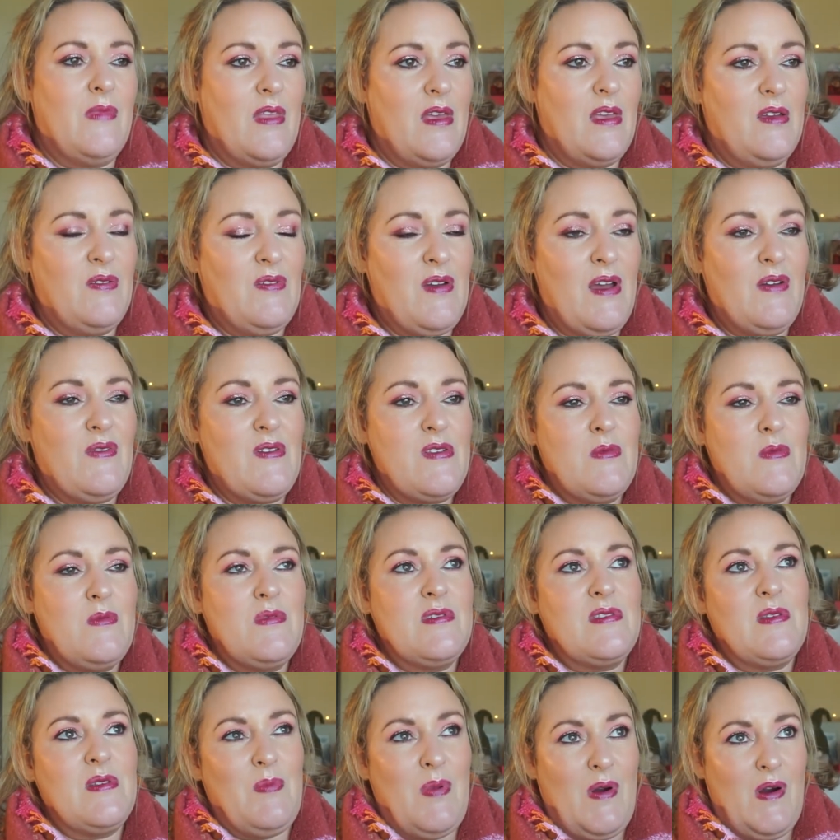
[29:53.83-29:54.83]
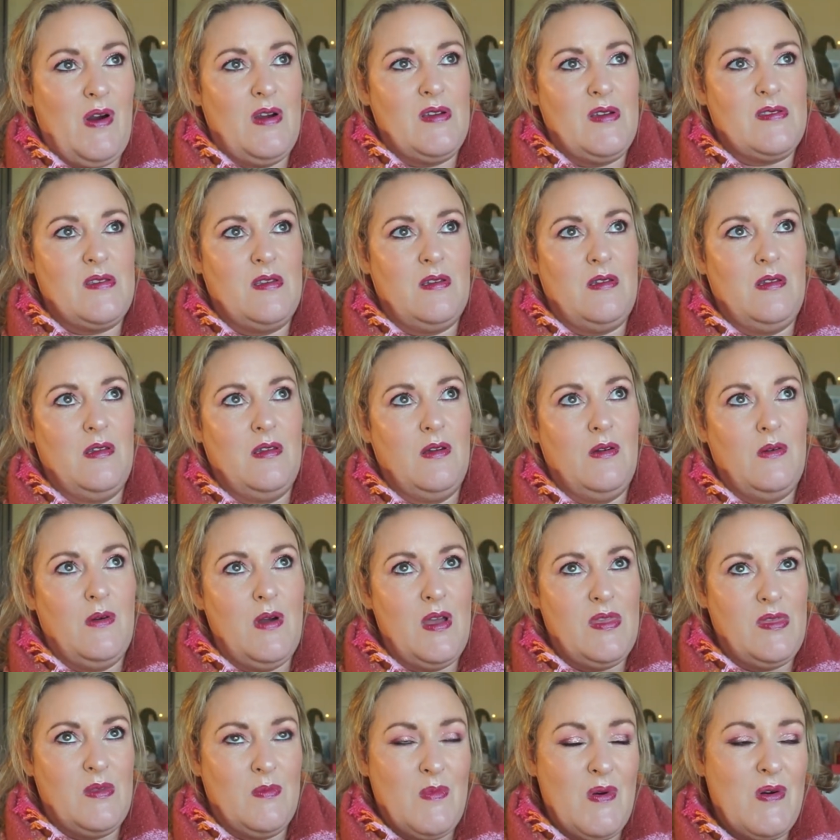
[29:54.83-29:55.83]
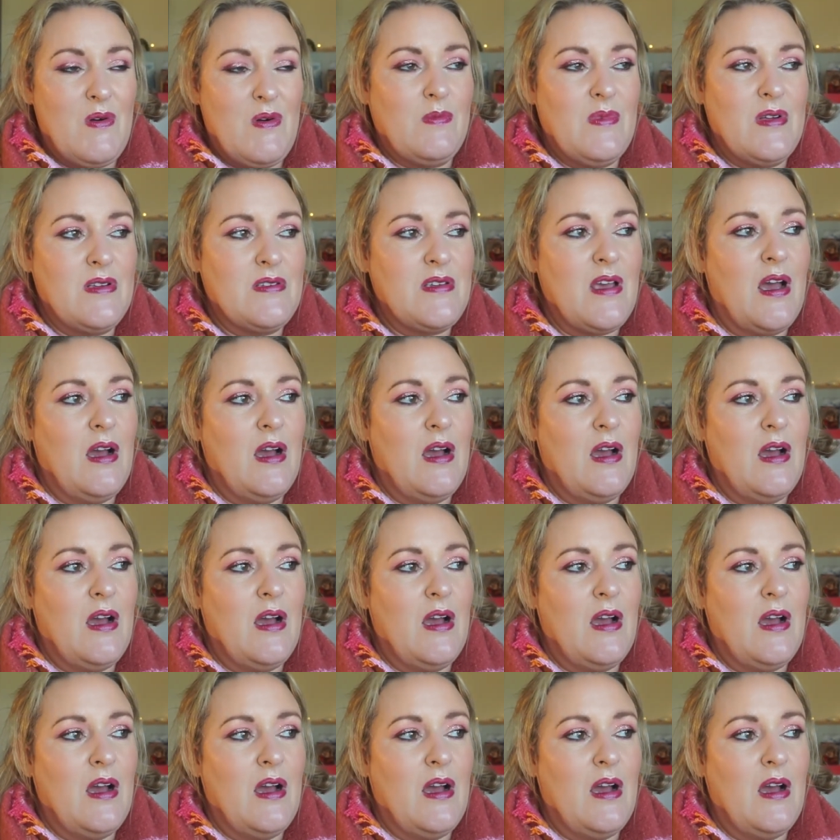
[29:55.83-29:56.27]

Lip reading: if ever there was a person who at the moment